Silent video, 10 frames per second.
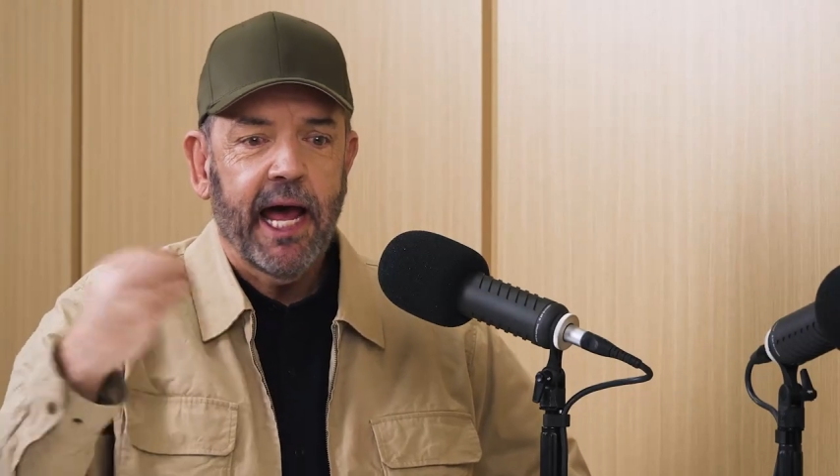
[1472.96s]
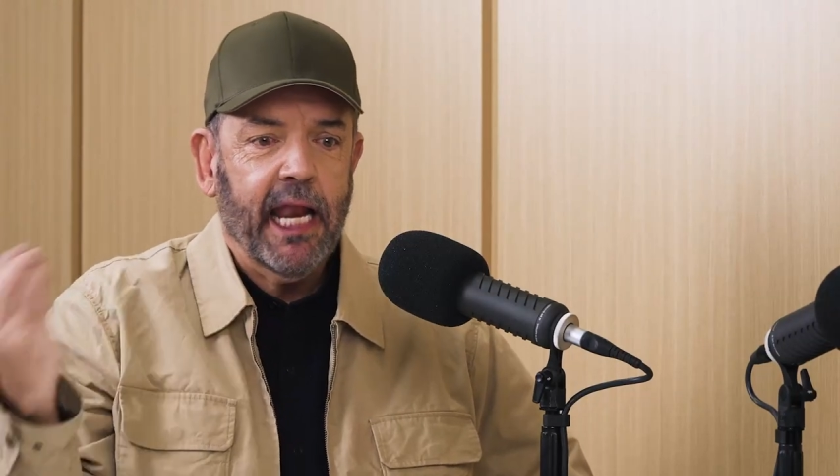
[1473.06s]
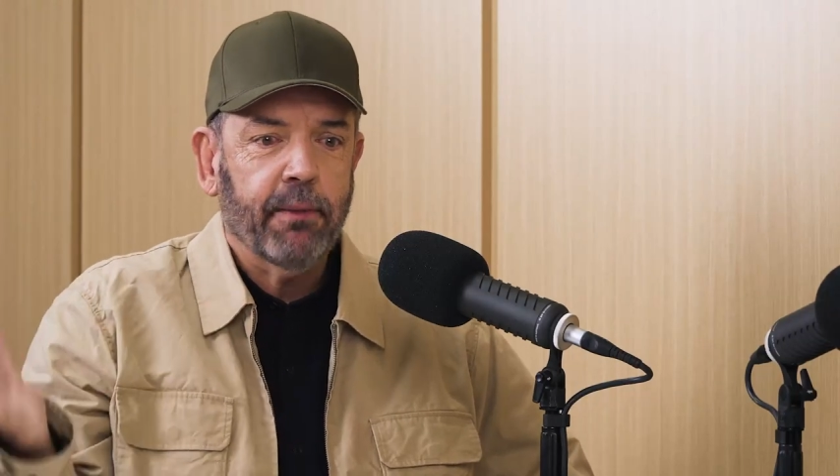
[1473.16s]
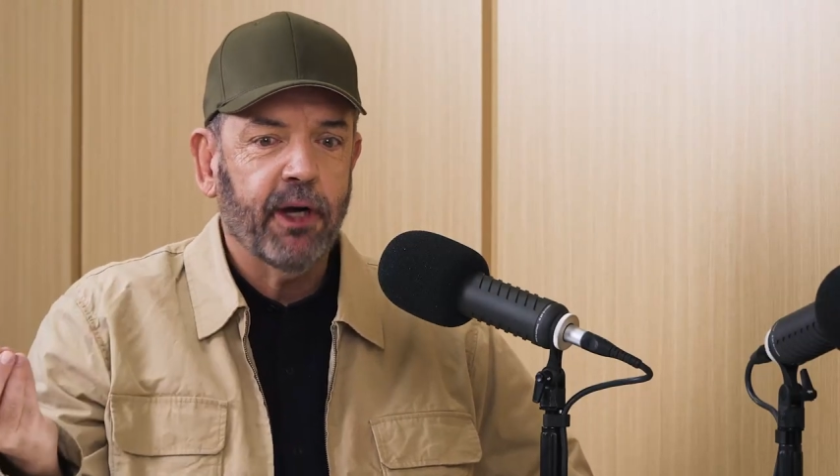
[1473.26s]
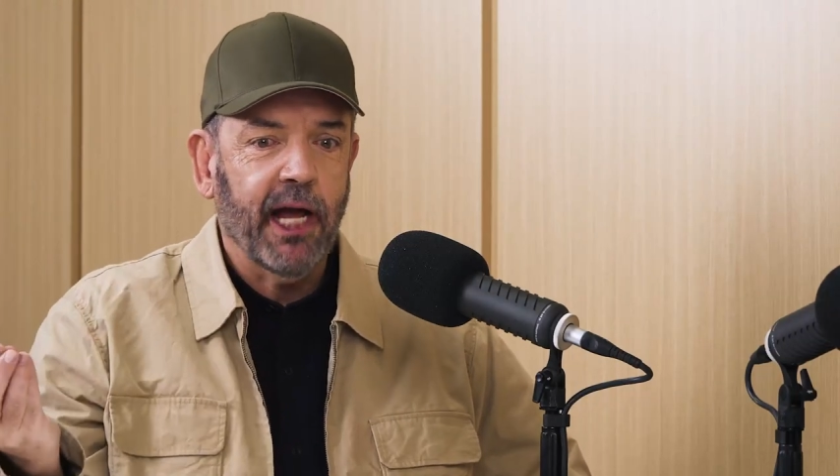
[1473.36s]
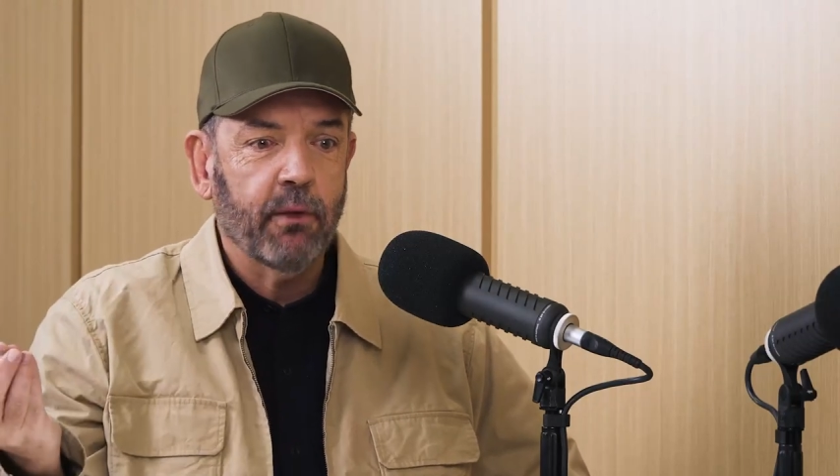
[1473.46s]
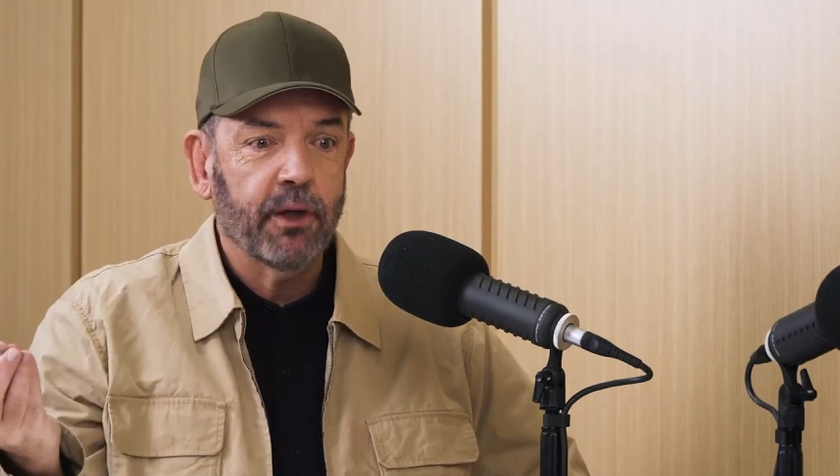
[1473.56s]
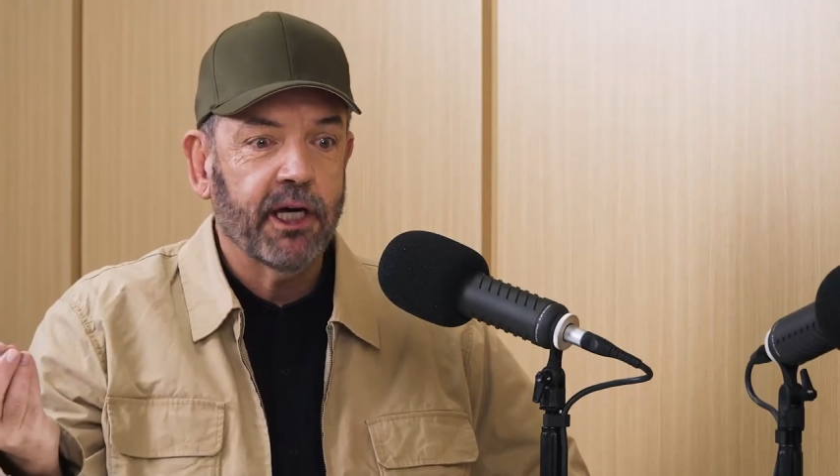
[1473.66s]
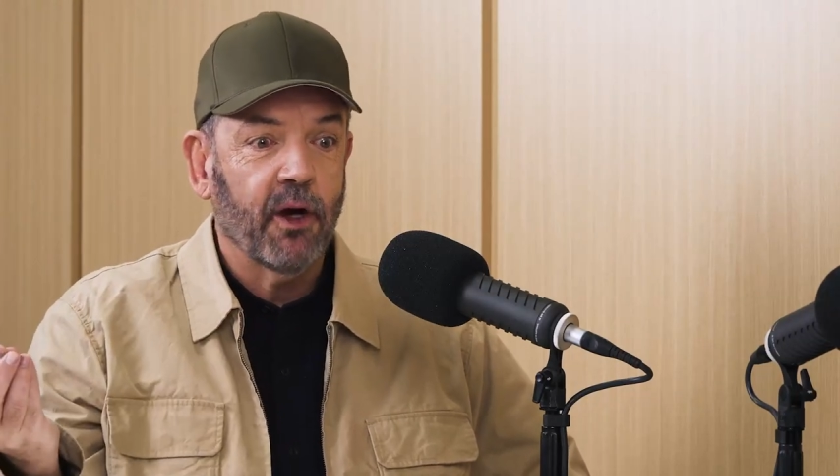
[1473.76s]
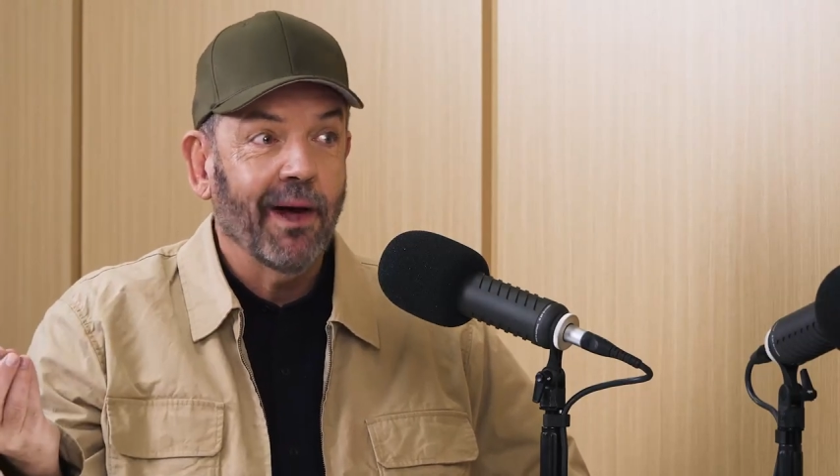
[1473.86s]
Adam and I
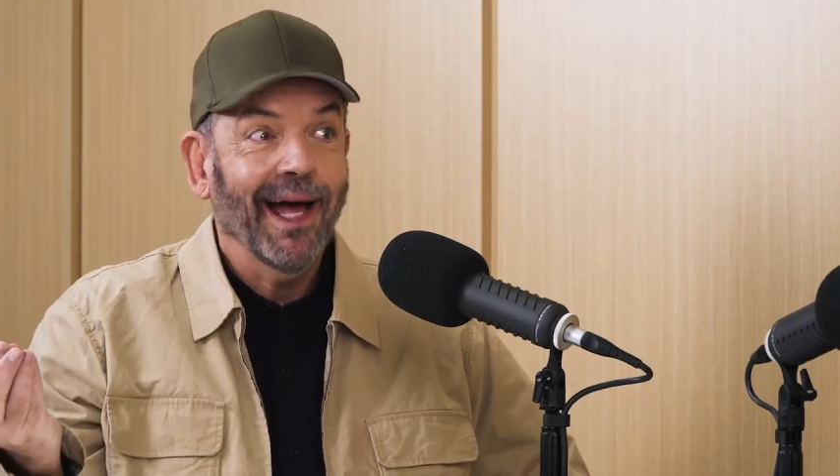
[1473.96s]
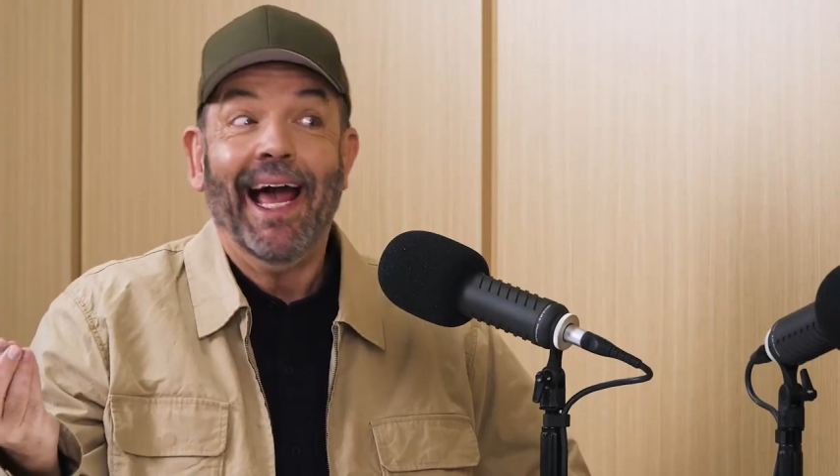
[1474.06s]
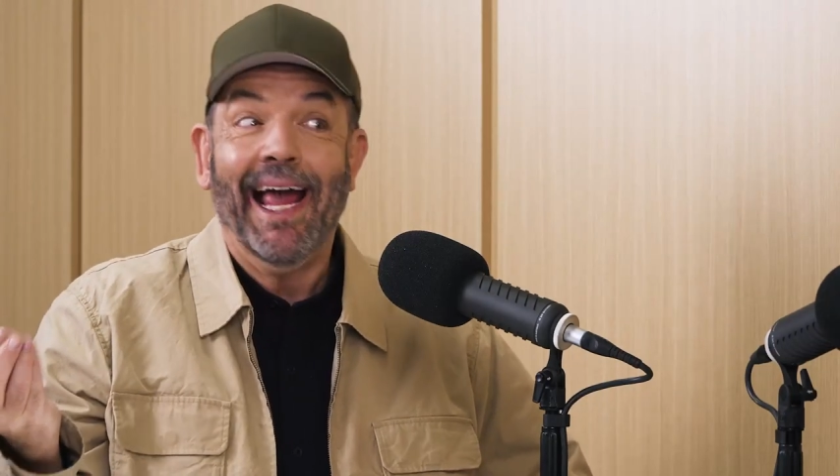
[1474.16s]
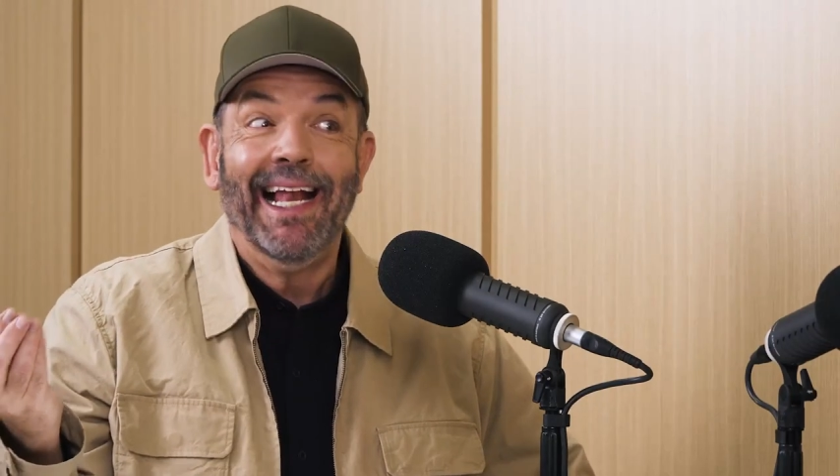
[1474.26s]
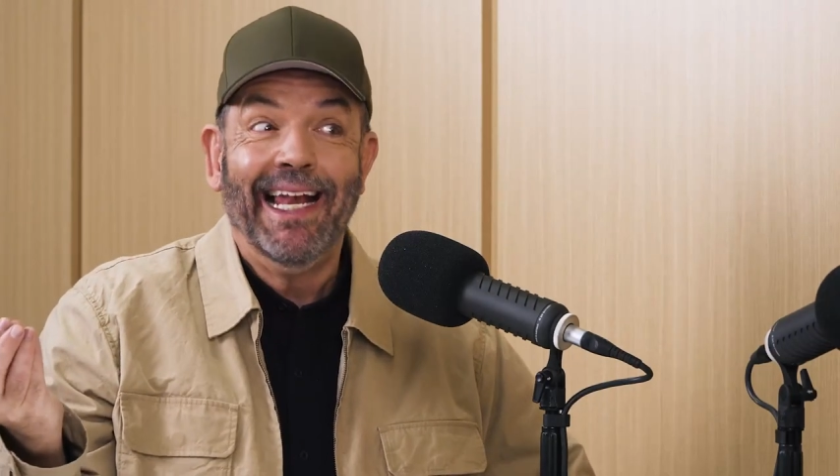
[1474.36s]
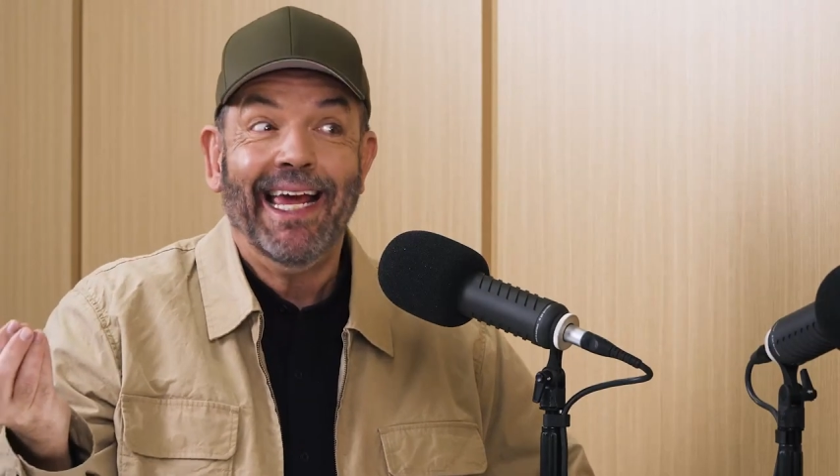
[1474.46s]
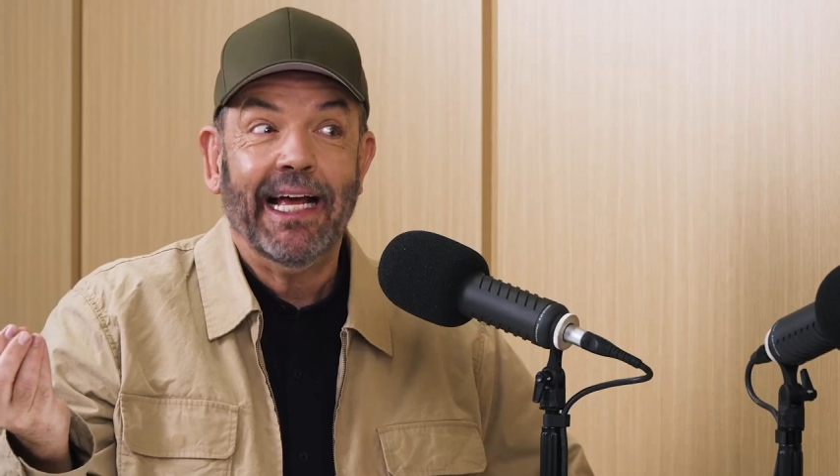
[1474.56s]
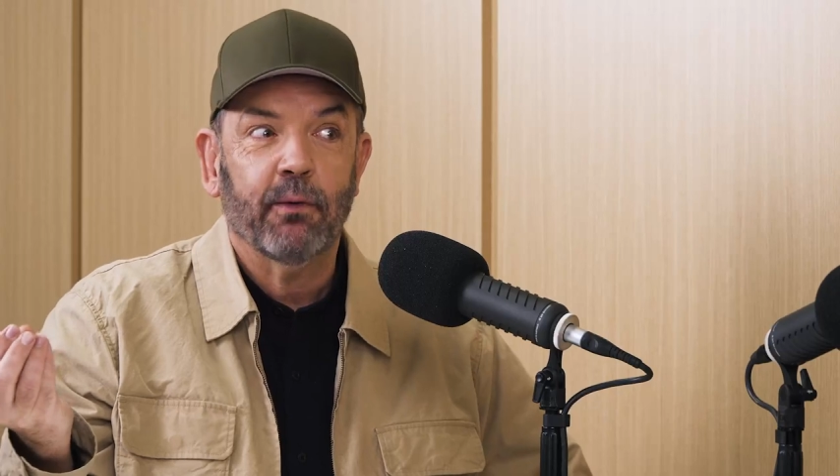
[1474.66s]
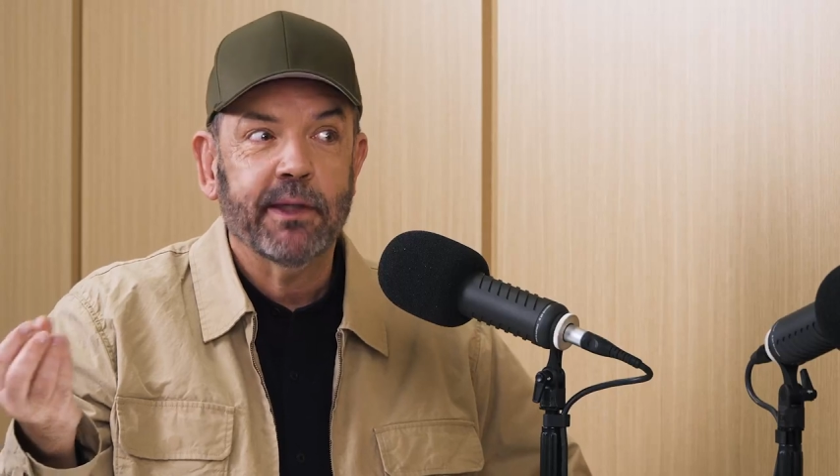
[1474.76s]
would go, Ailing,